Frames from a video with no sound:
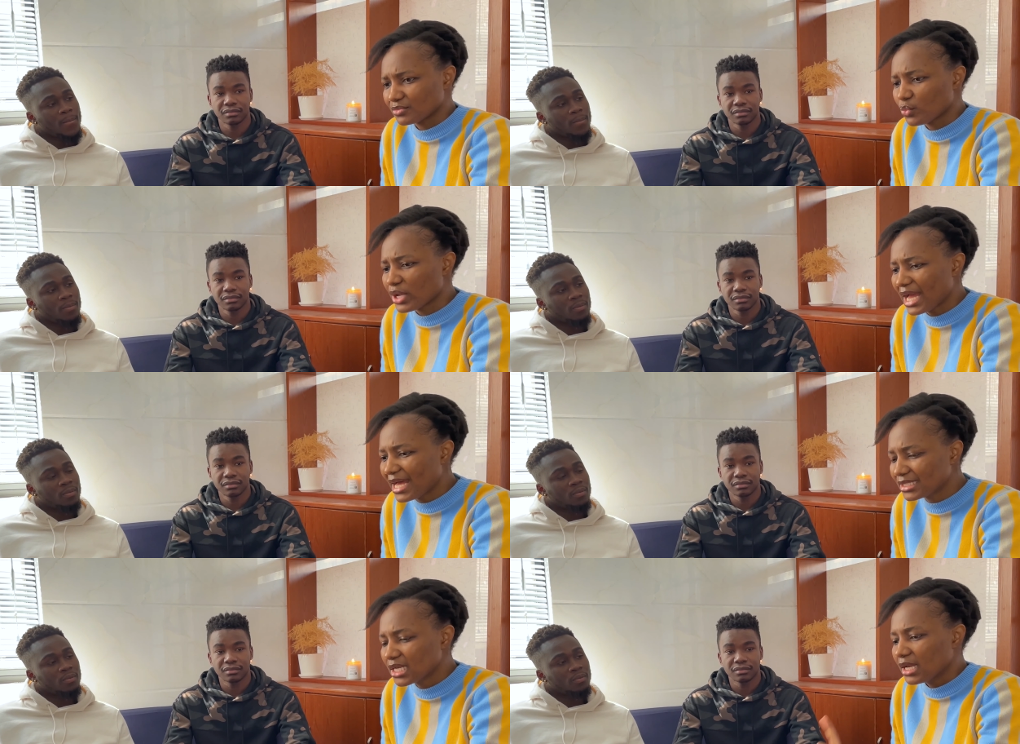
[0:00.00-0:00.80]
Speaker 1: We
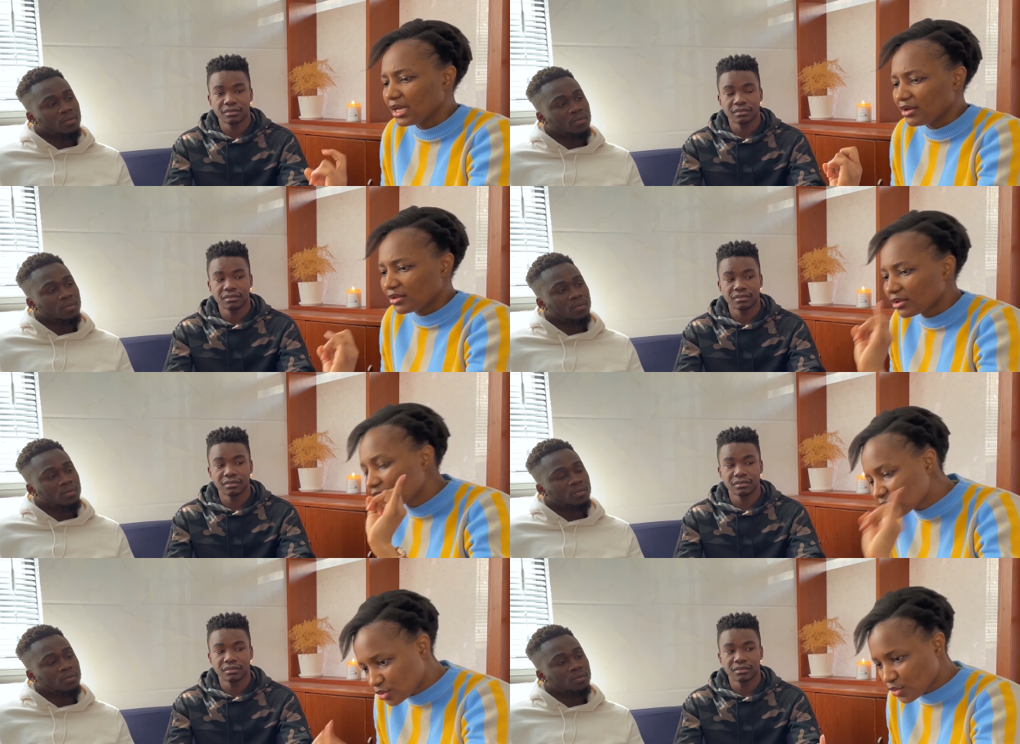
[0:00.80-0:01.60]
had
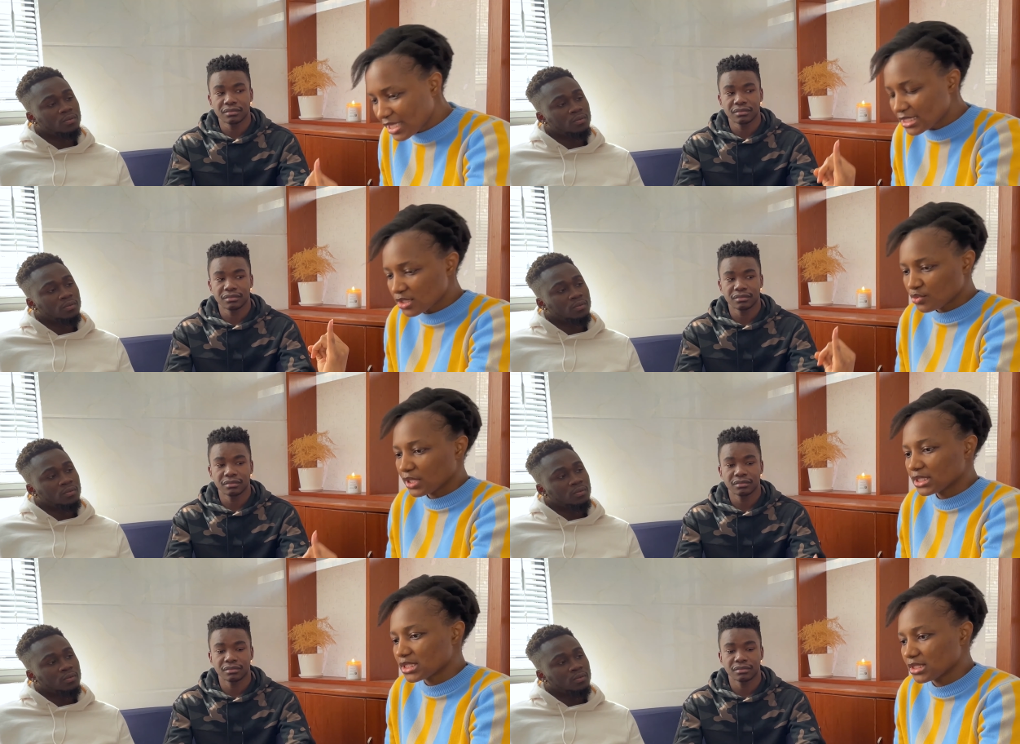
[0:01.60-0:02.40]
twenty
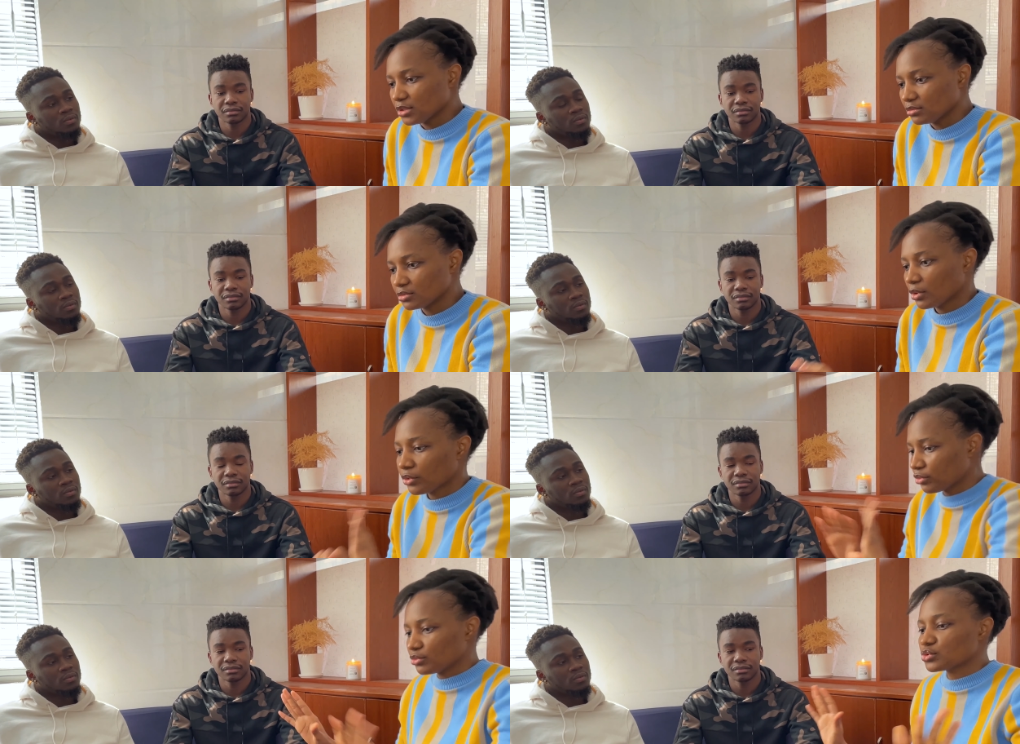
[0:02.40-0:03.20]
twenty,
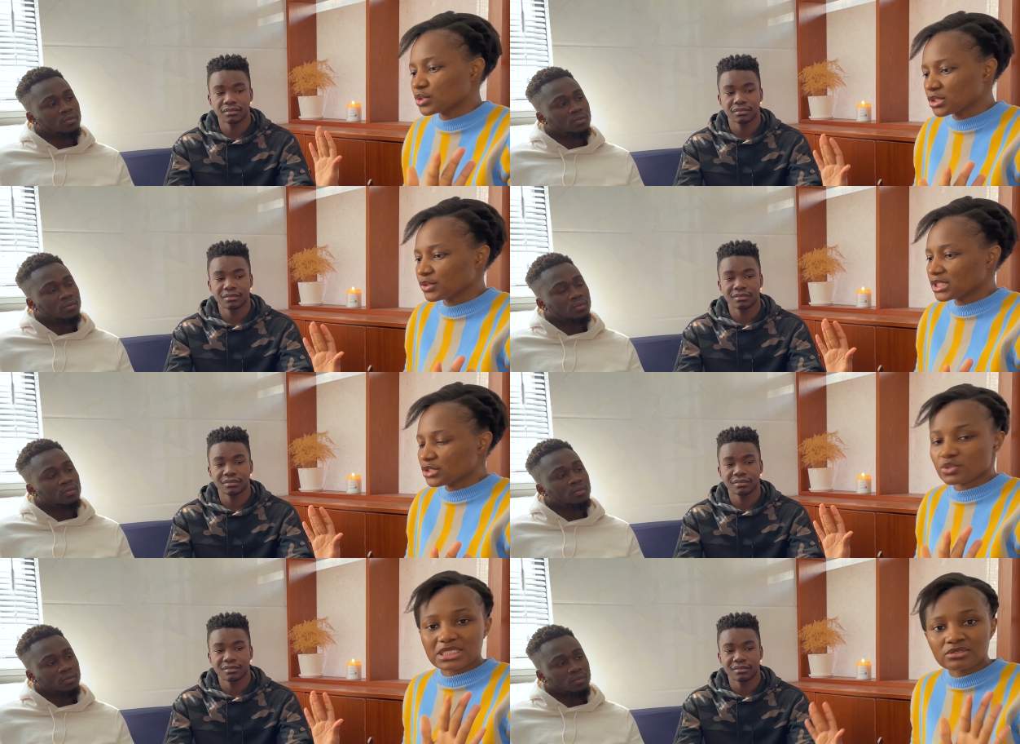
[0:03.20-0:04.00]
all through twenty twenty,
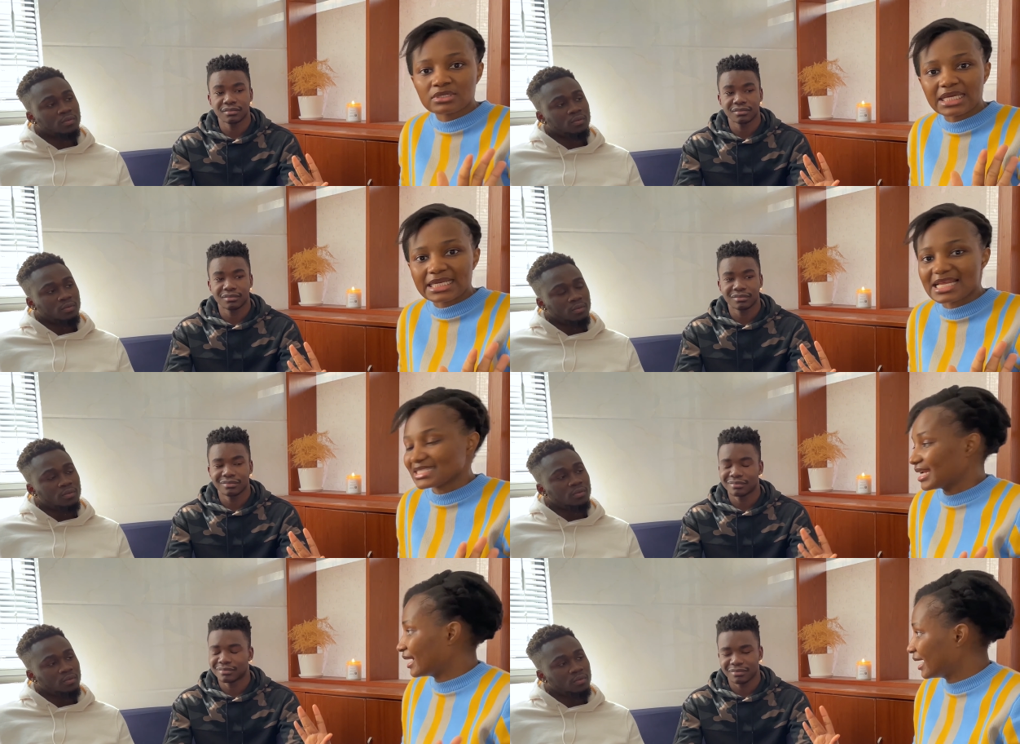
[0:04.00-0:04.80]
it was an online class
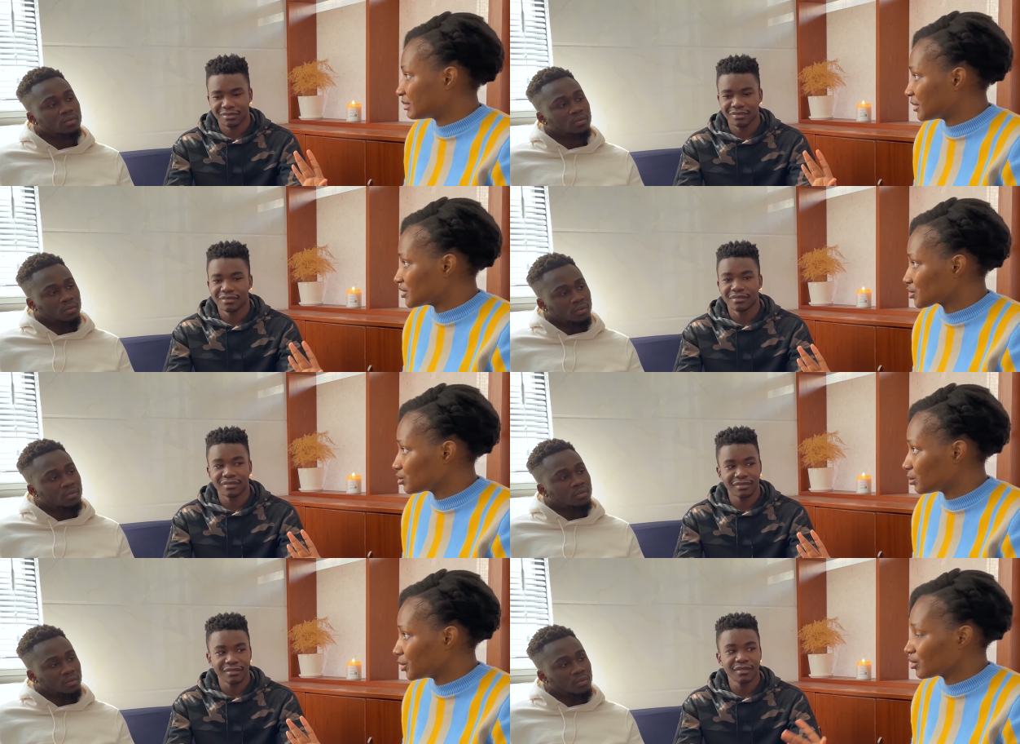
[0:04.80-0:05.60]
that I had in my
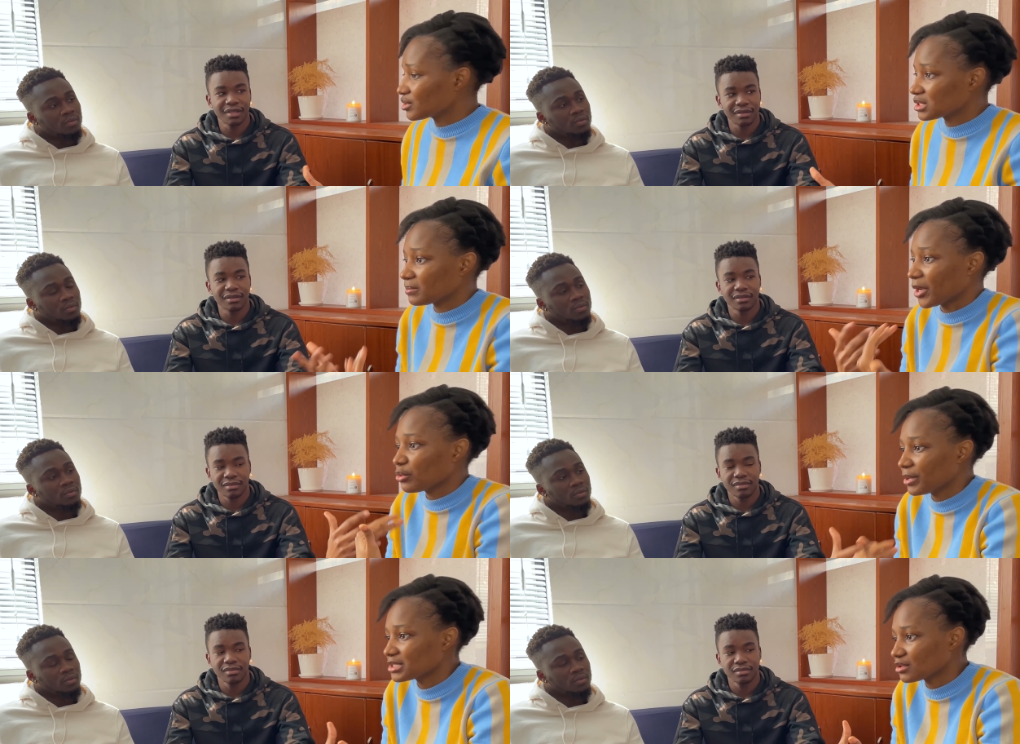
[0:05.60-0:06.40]
school, because in my
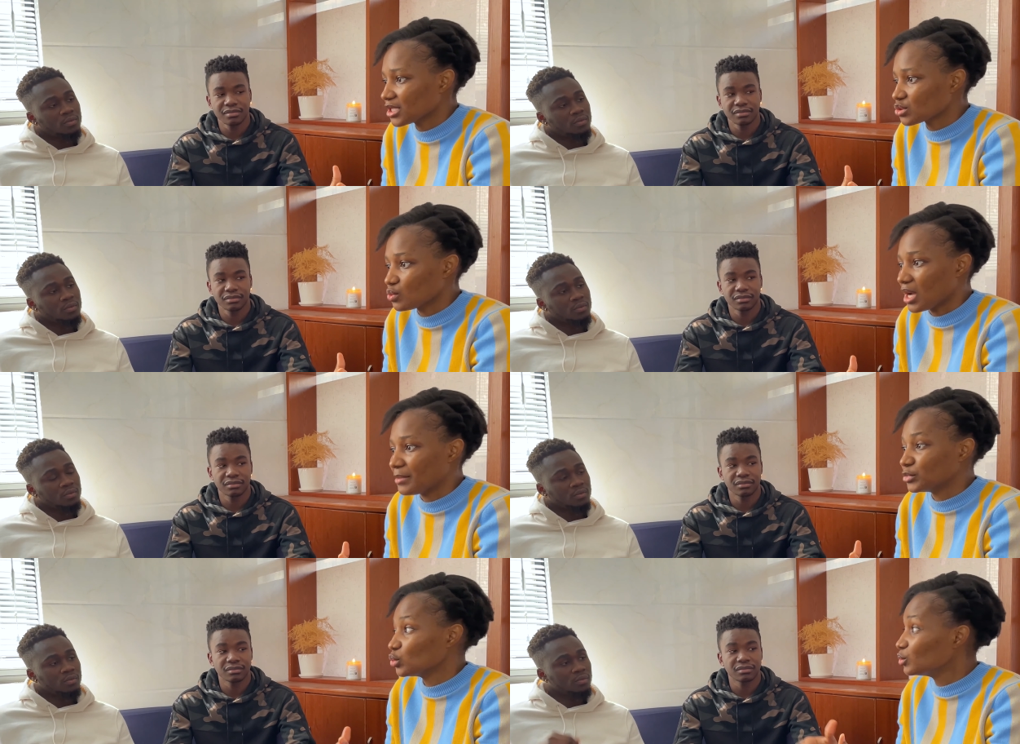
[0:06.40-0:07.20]
own particular school,
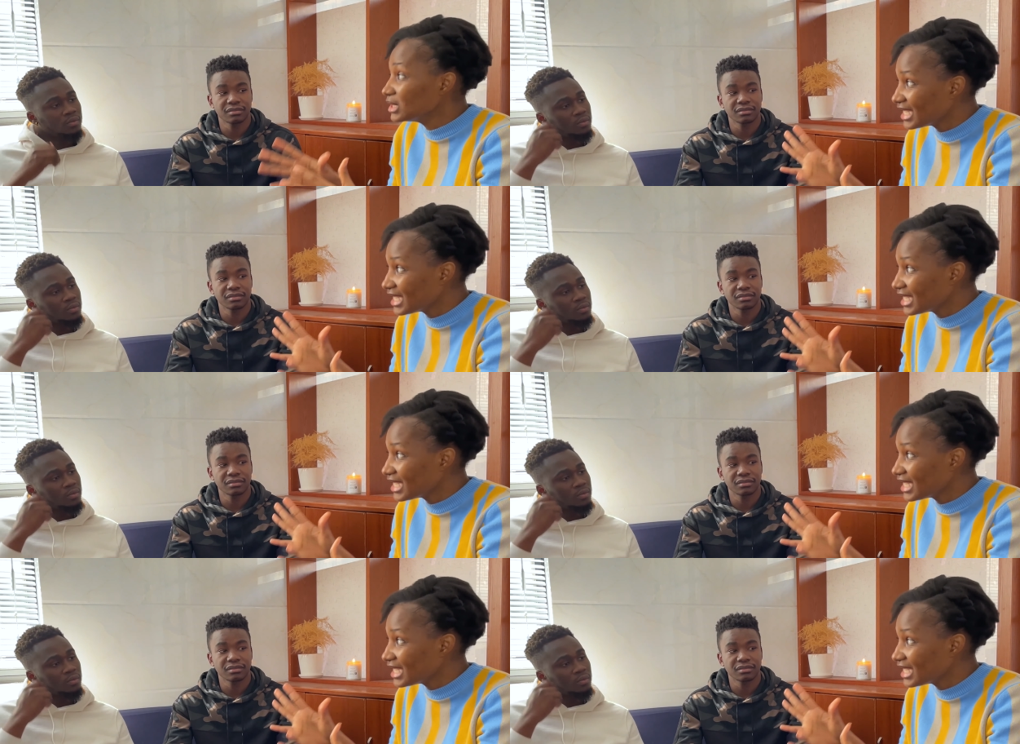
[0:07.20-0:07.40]
I'm the only